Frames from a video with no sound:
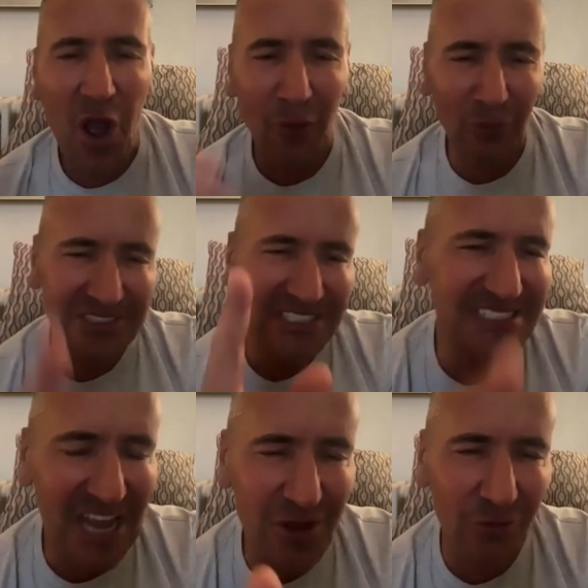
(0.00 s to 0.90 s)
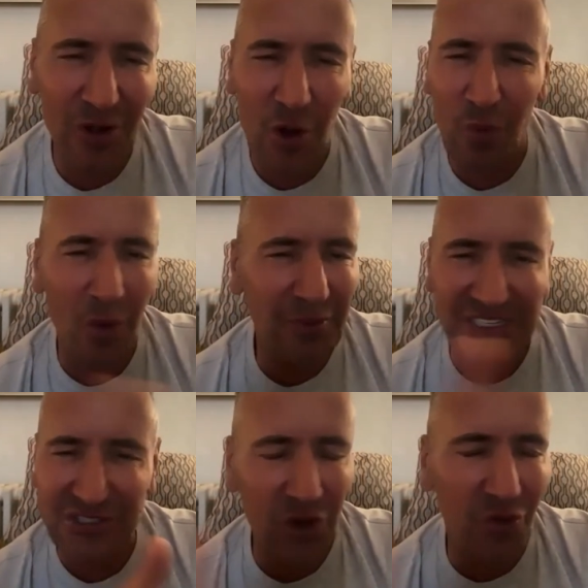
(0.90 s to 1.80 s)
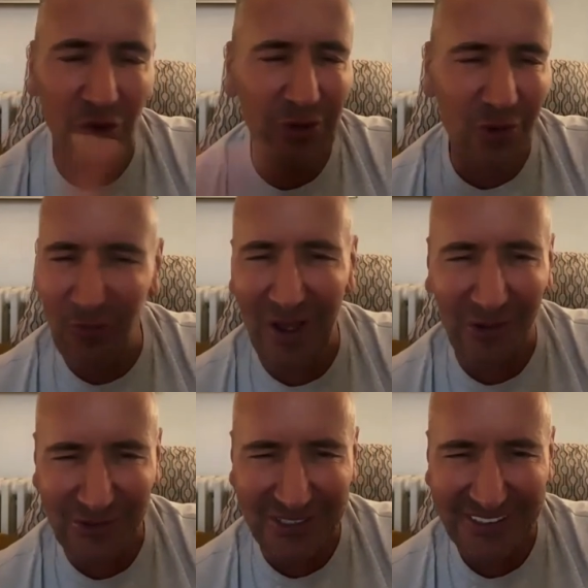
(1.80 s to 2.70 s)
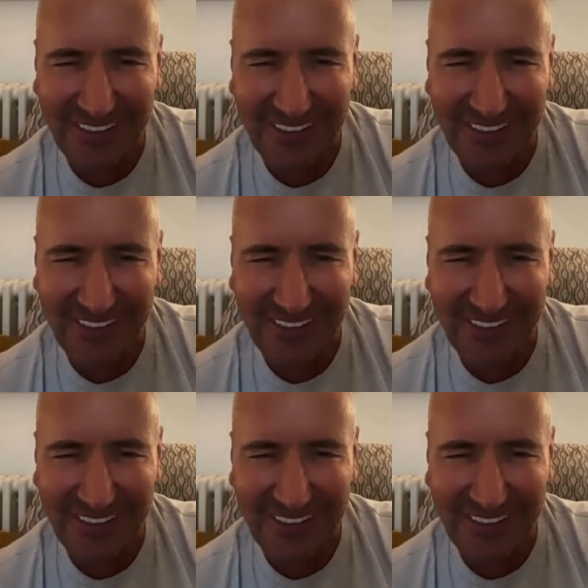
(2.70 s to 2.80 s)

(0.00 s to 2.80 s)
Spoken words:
I was going to say the real world, but it's not the real world.